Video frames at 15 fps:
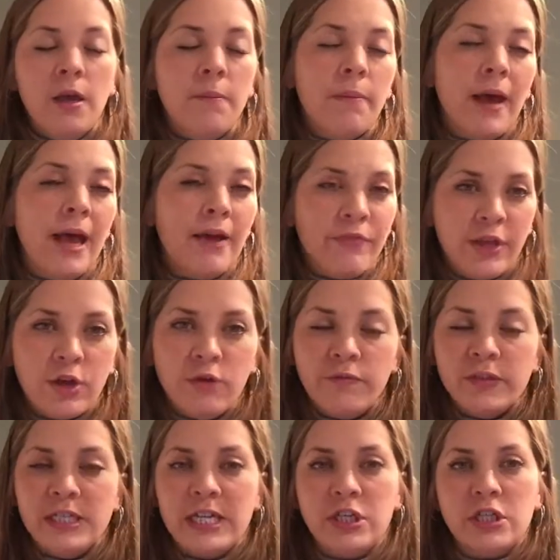But have that
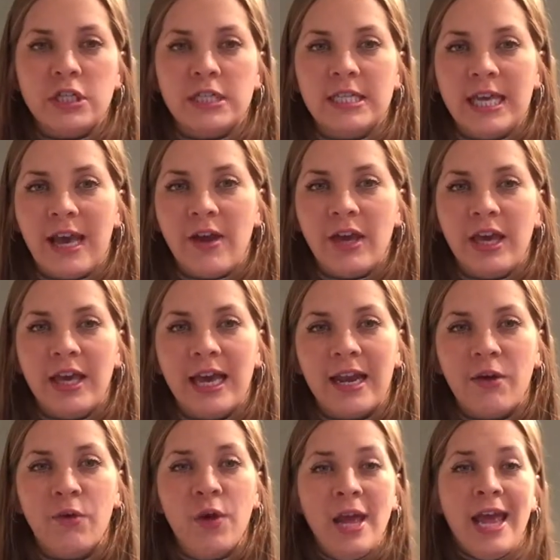conversation and see how you get
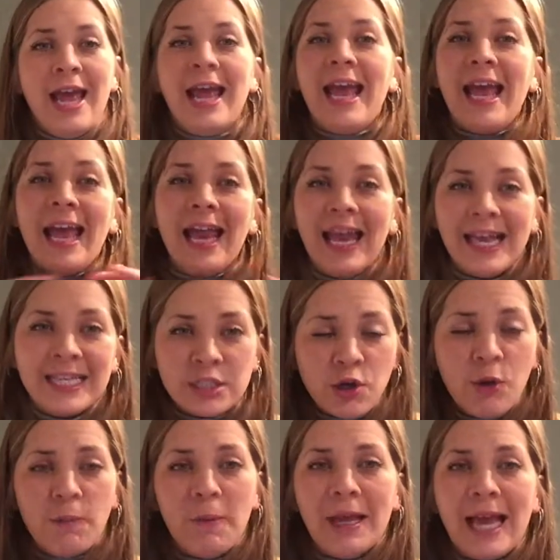on. It is
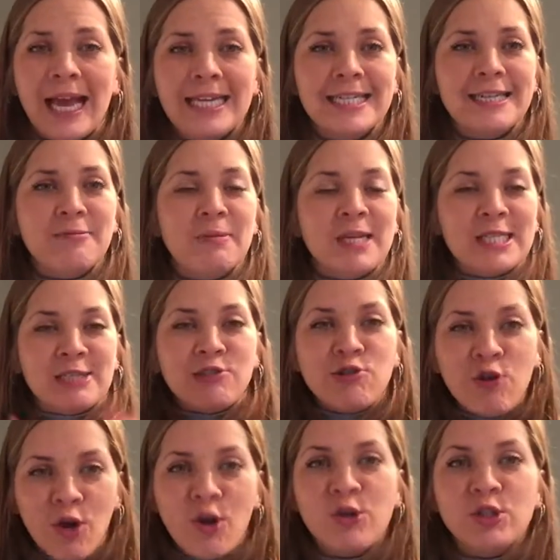complicated, but it's
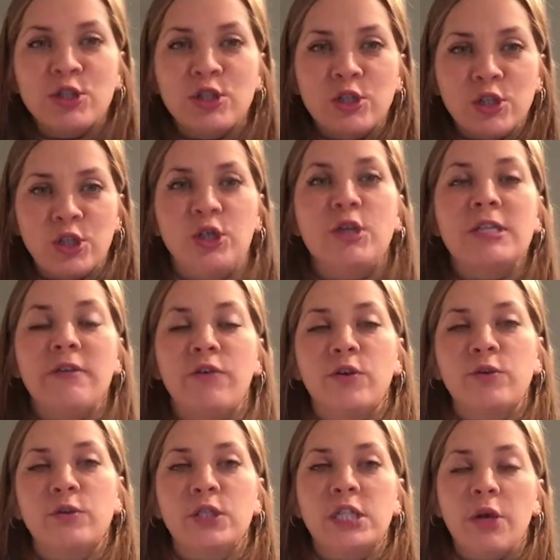not too
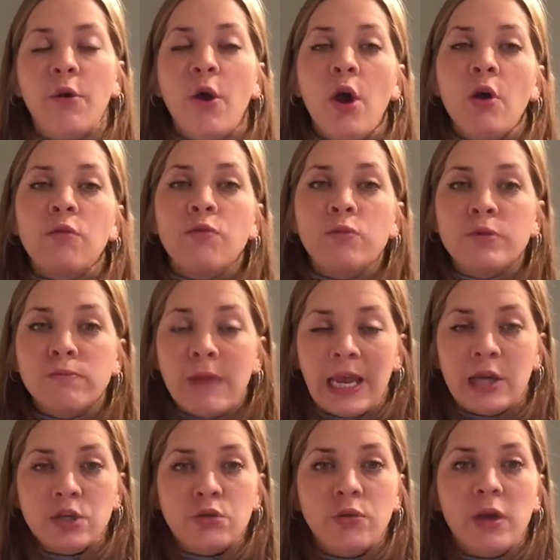difficult. So
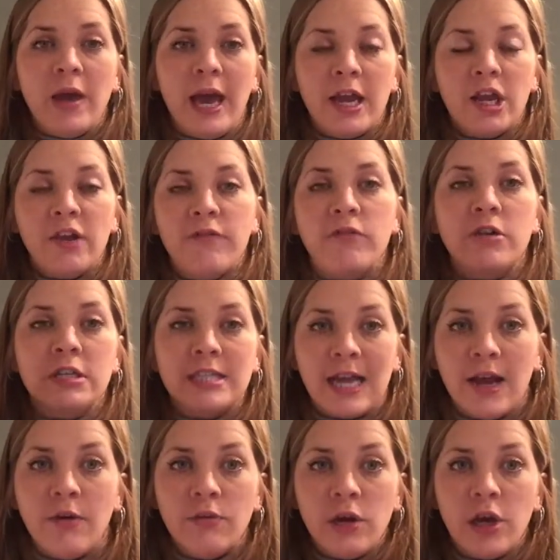make sure you head over and
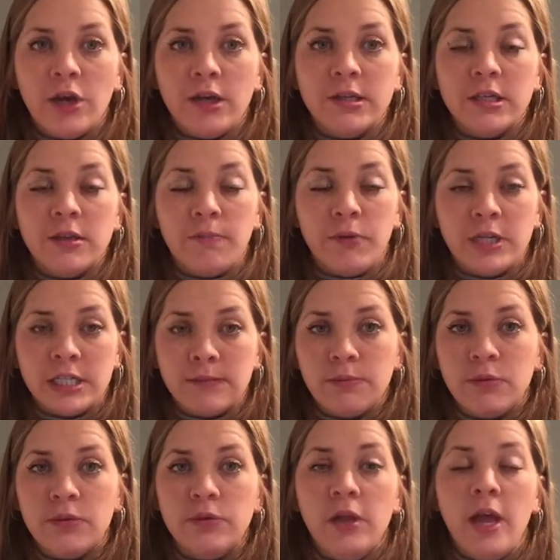download the
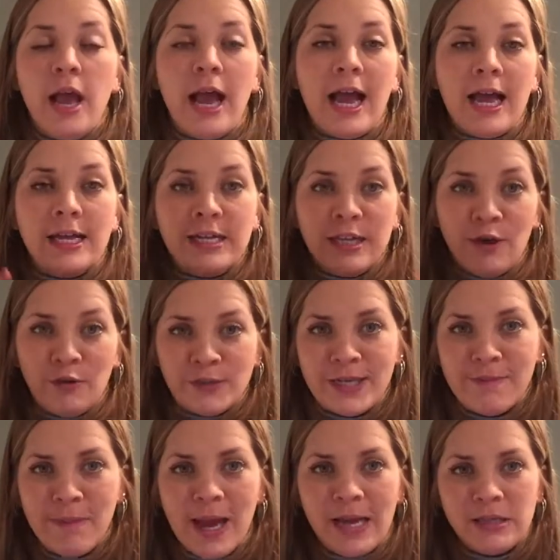printable and the
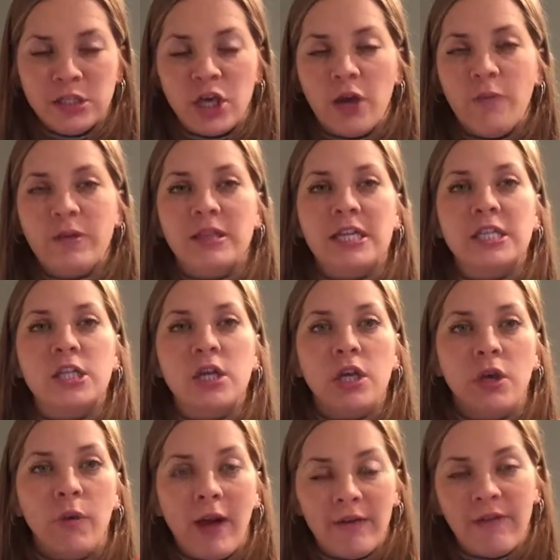Ofsted pack to go with this, so
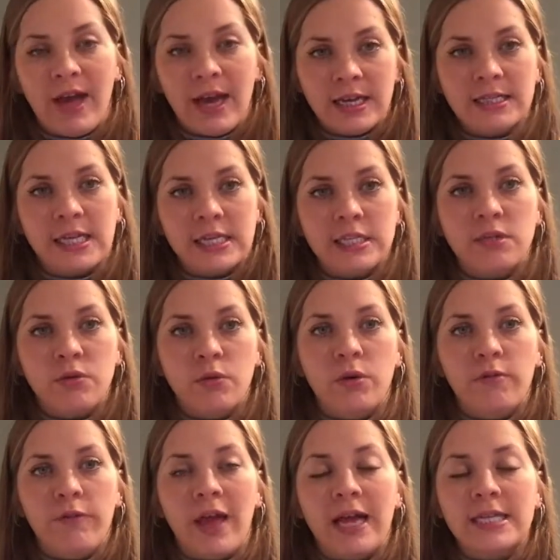you have access to all
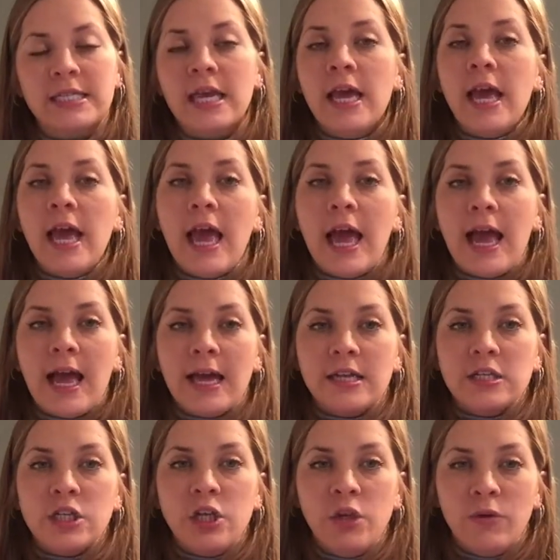of that
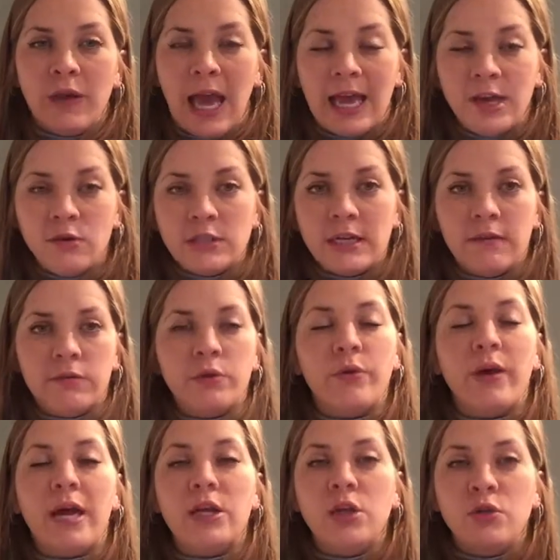and you get yourself through
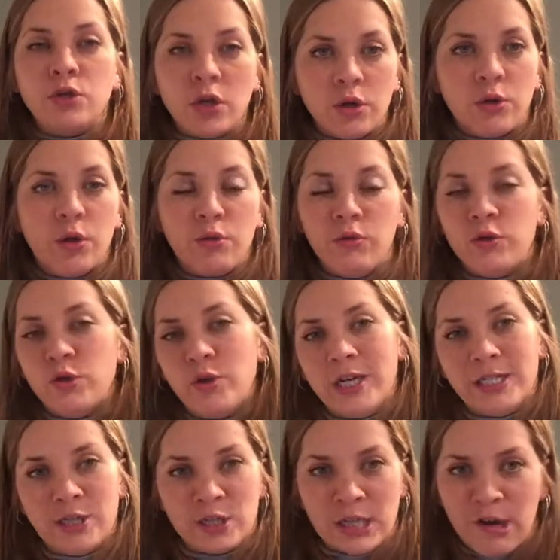it and you don't go through the
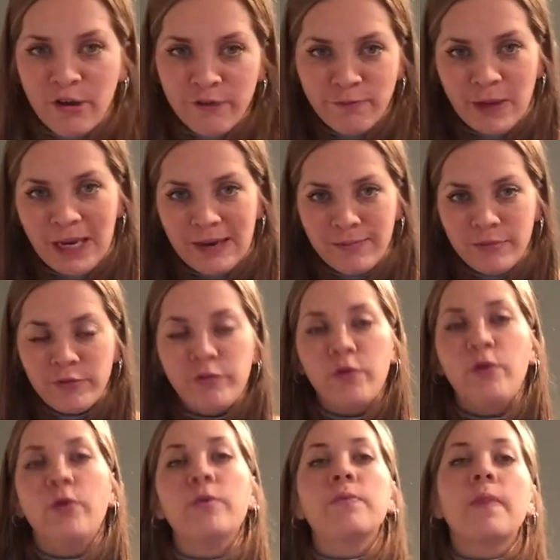stresses that I've been in
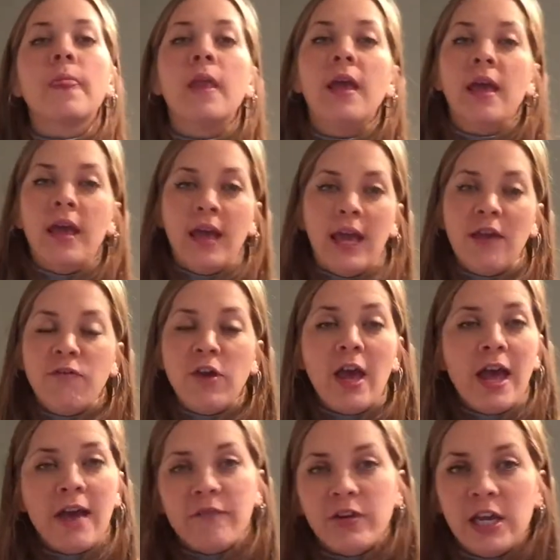before. If you
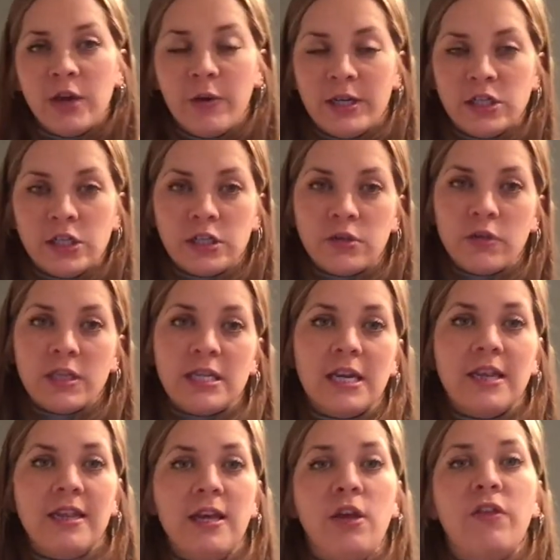have any questions or there's
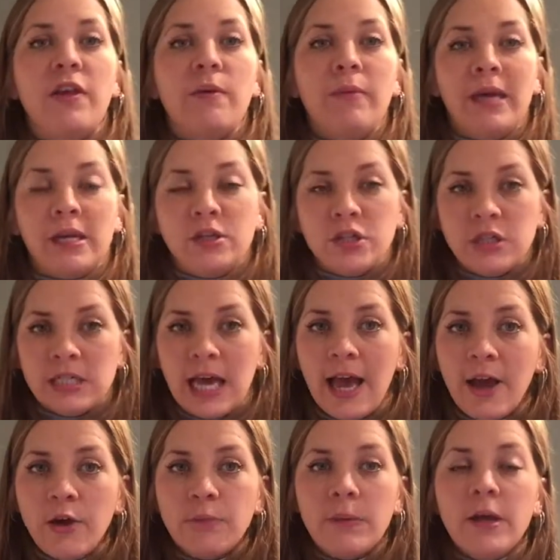anything you think we can do to
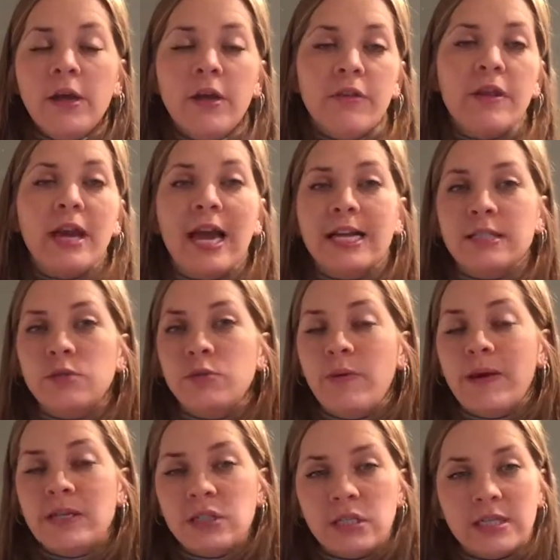help, then as
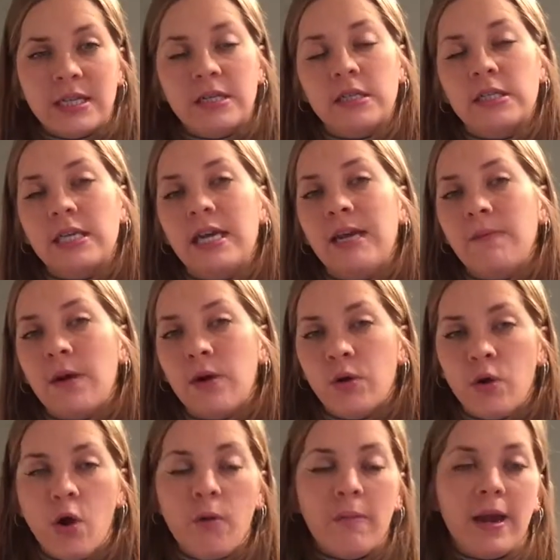always, just send us an email,
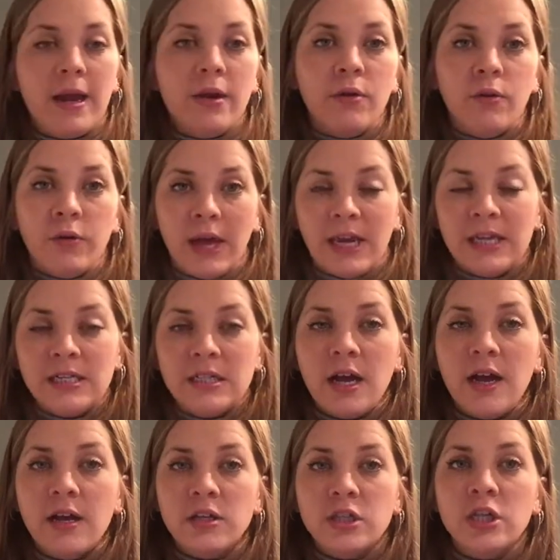comment, or get in
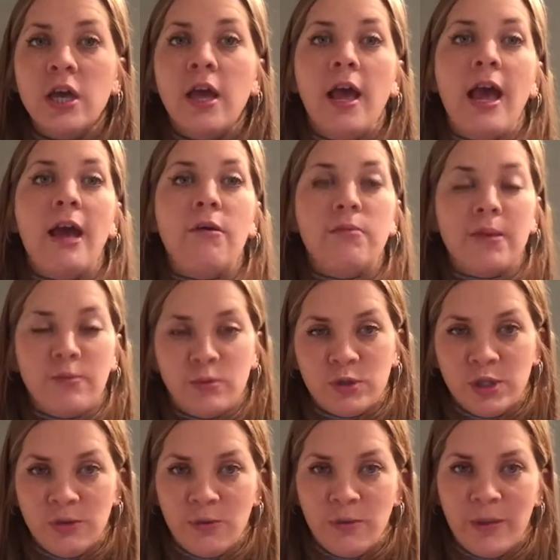touch, and we will
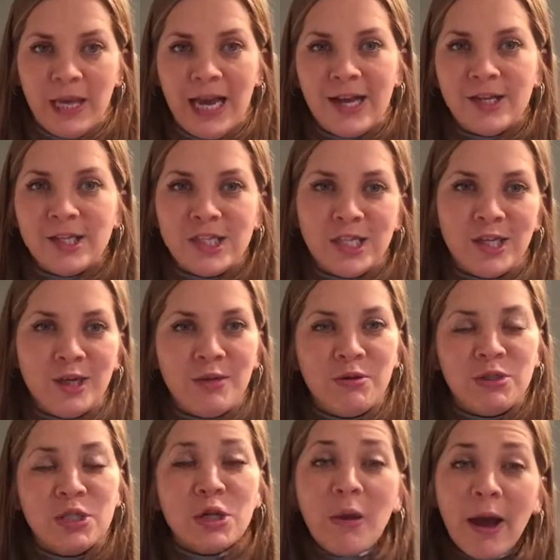do what we can
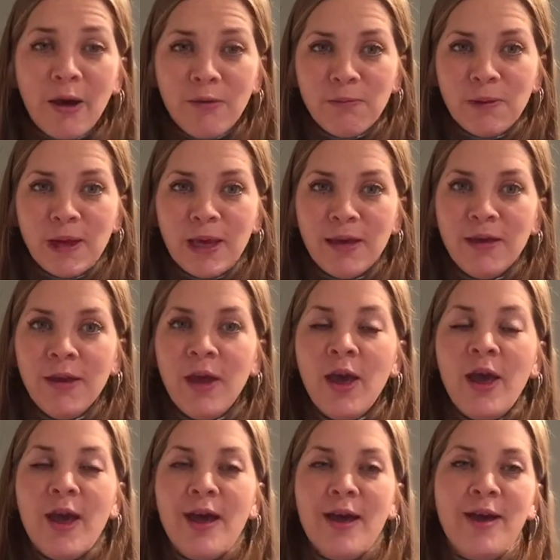to help you.
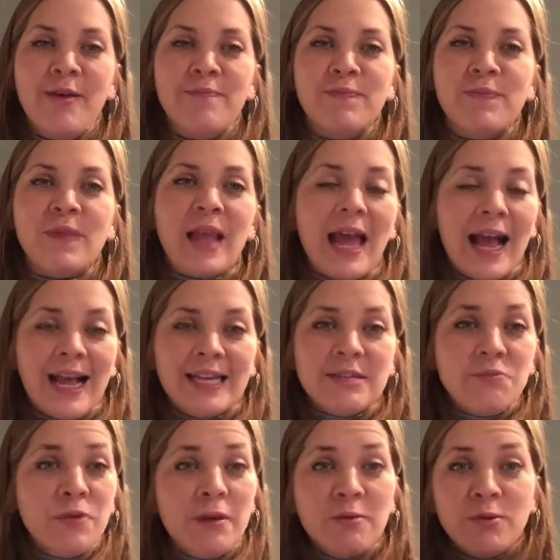And
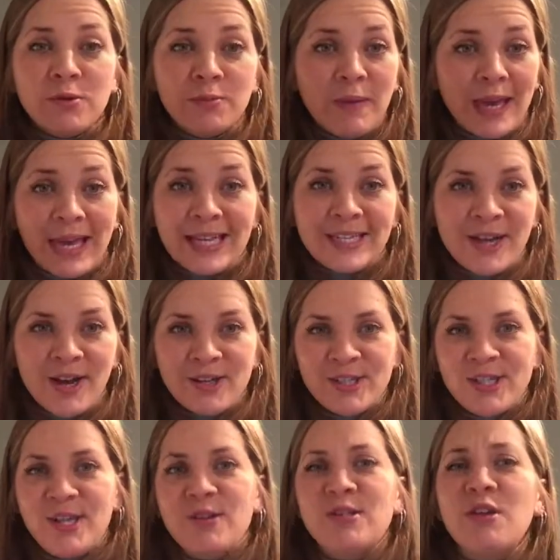we will be in touch
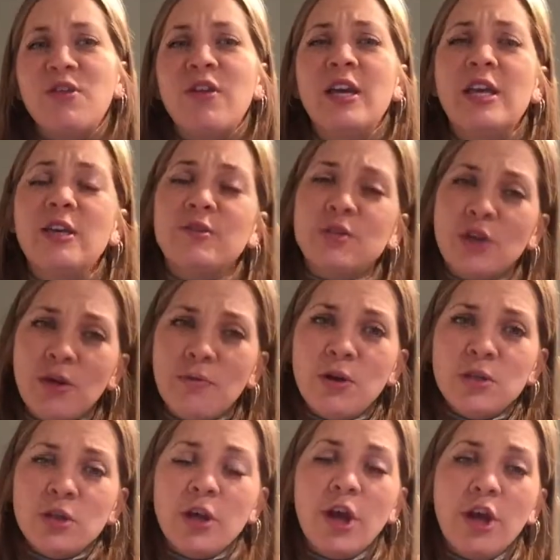soon. So thank you so
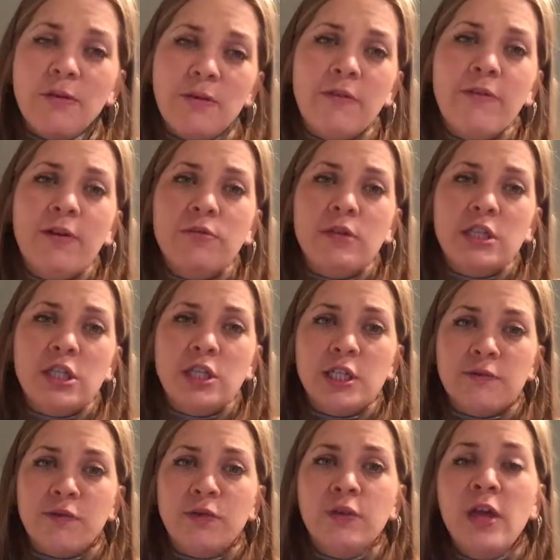much. I hope you found this
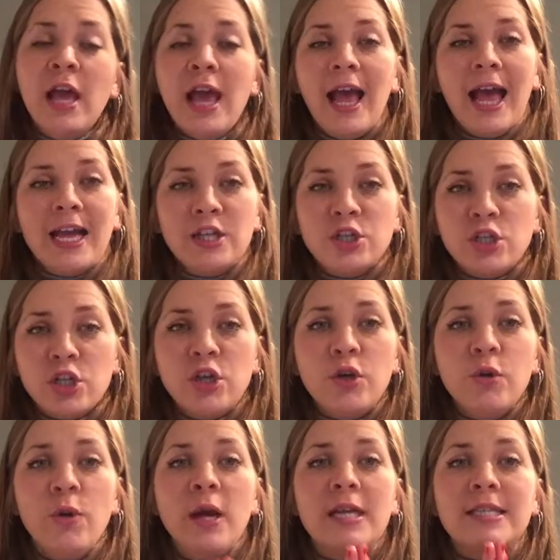useful, and
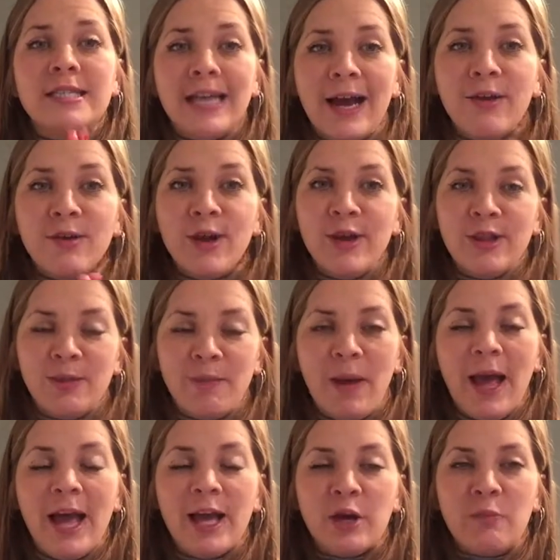do download the
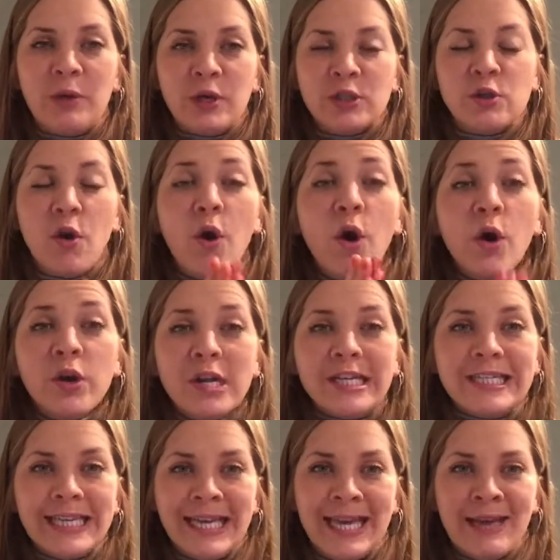pack, because
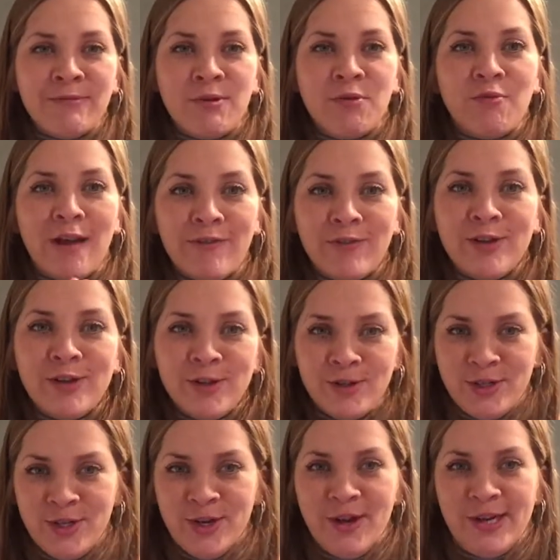honestly, it will
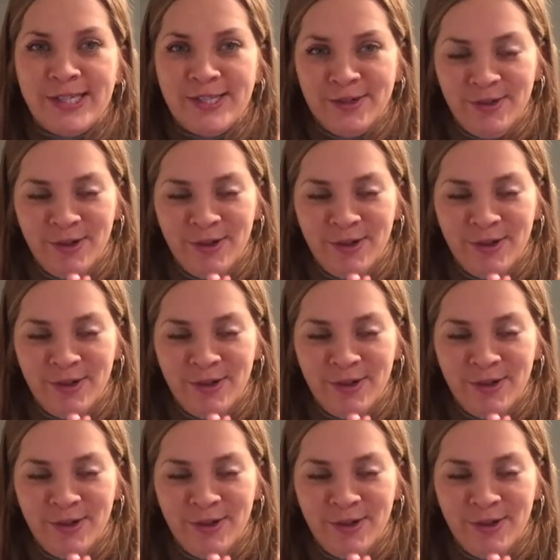revolutionise your